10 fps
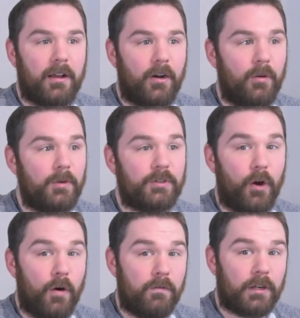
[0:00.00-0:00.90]
almost
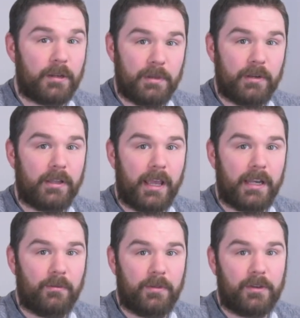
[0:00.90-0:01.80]
over
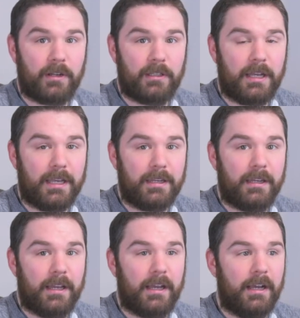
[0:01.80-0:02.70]
communicating with your client.
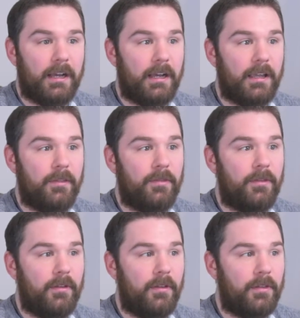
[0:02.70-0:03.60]

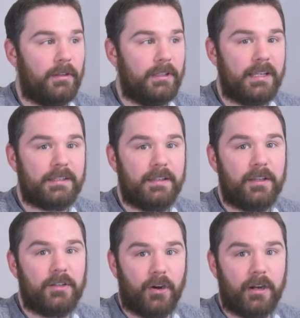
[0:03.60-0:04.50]
The less in
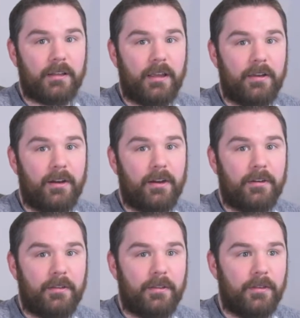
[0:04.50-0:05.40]
the dark they
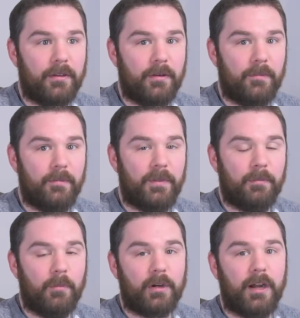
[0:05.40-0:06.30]
are, the
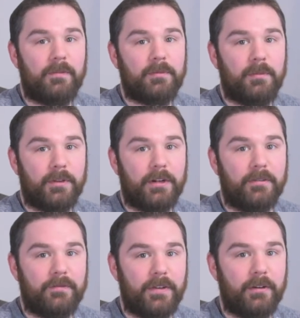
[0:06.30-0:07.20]
more comfortable they're going
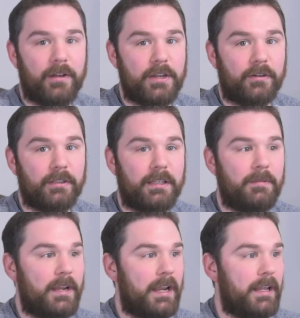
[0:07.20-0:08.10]
to feel, and you're
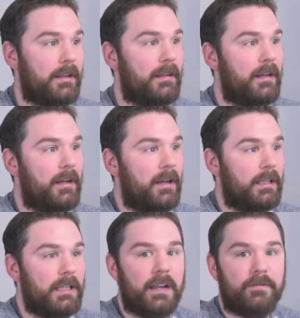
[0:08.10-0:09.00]
eliminating
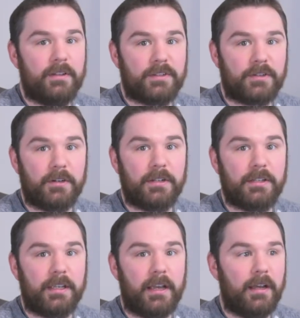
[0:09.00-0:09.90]
a lot of
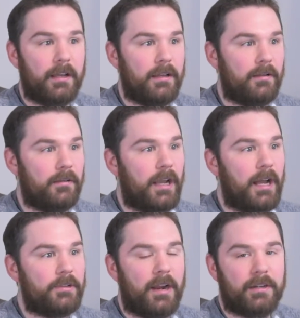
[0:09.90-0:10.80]
uncertainty.
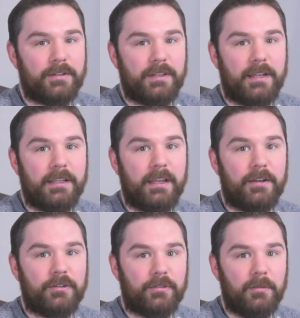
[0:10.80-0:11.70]
Contractors tend to get
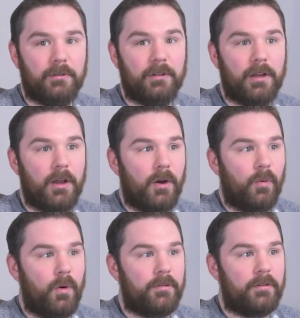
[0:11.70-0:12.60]
in trouble
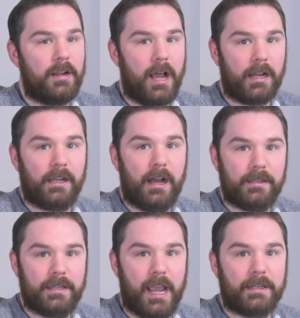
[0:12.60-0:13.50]
where they're not
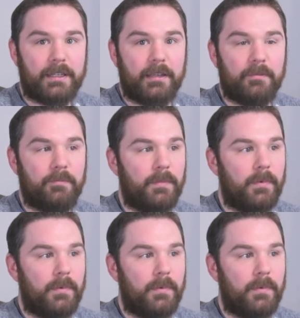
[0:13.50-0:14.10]
contacting